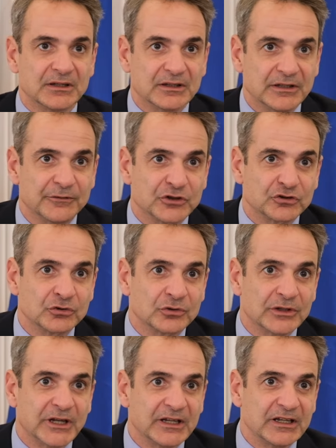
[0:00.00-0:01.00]
Division
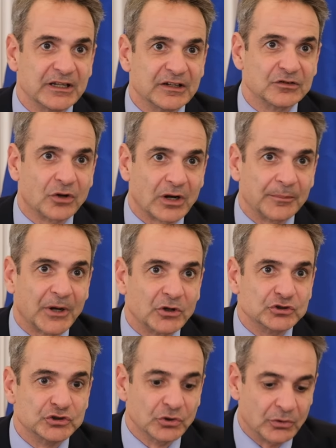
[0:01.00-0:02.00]
today is not
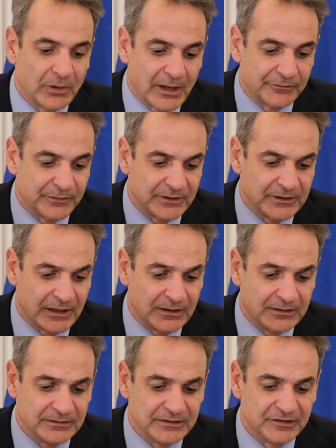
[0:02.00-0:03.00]
about
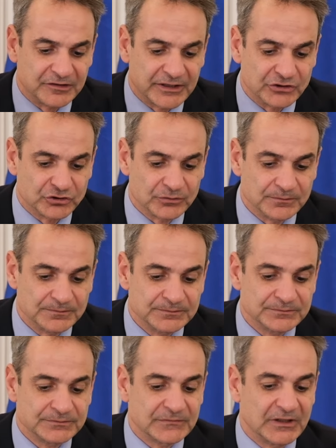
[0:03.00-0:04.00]
geographical distinction.
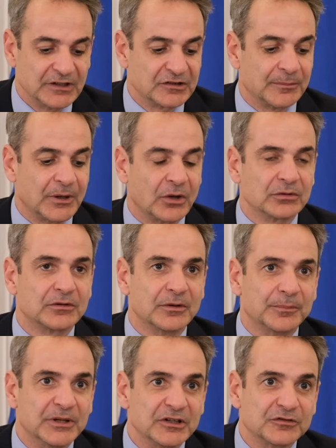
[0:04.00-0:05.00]
It's about the
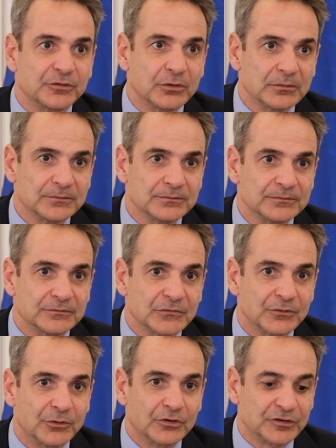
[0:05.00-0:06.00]
peaceful
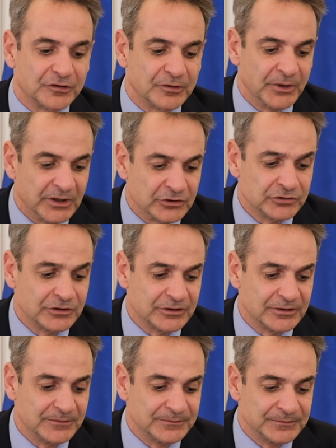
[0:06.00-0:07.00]
versus the
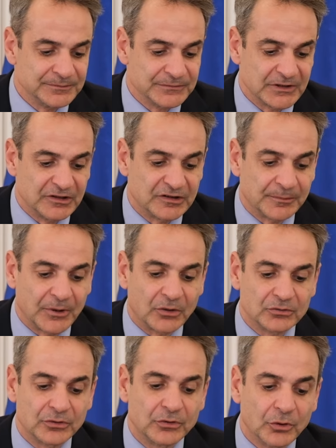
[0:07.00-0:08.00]
belligerent. It's
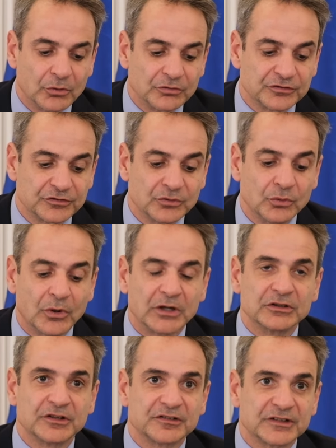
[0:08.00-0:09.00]
about those who
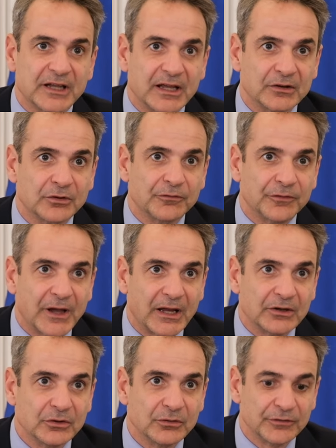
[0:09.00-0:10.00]
understand the
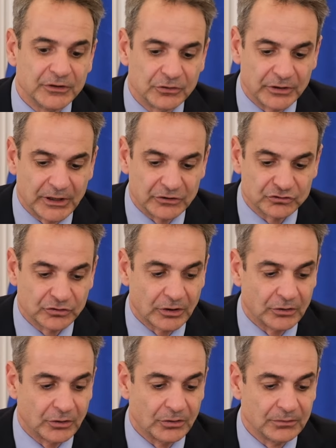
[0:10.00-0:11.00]
value of international
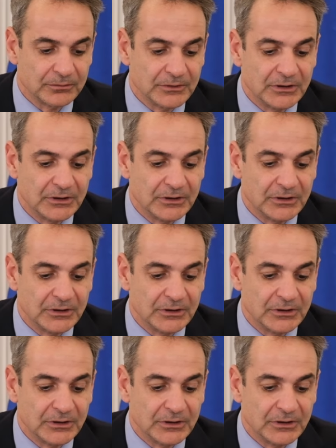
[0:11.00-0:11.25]
law